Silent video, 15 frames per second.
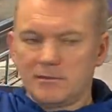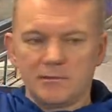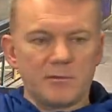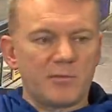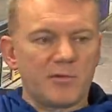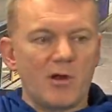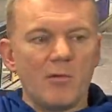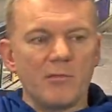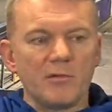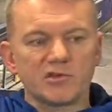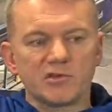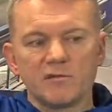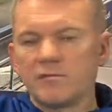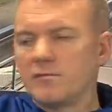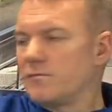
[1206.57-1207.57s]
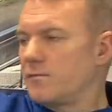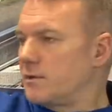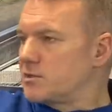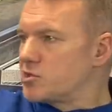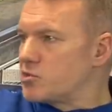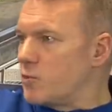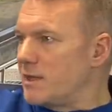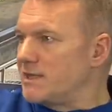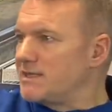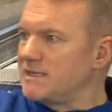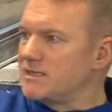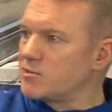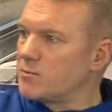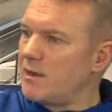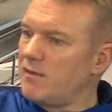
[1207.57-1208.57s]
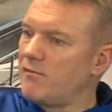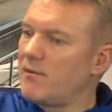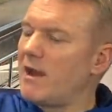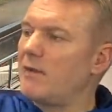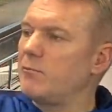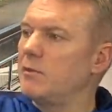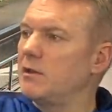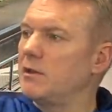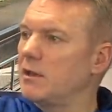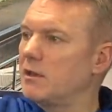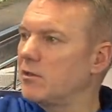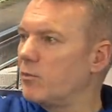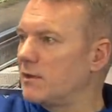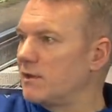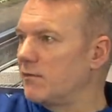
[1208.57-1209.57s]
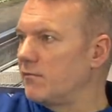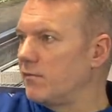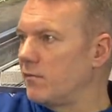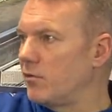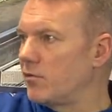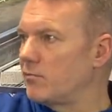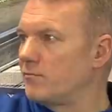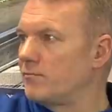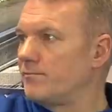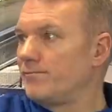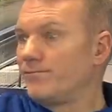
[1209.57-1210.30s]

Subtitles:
the promise of 20, 25 million quid in for them,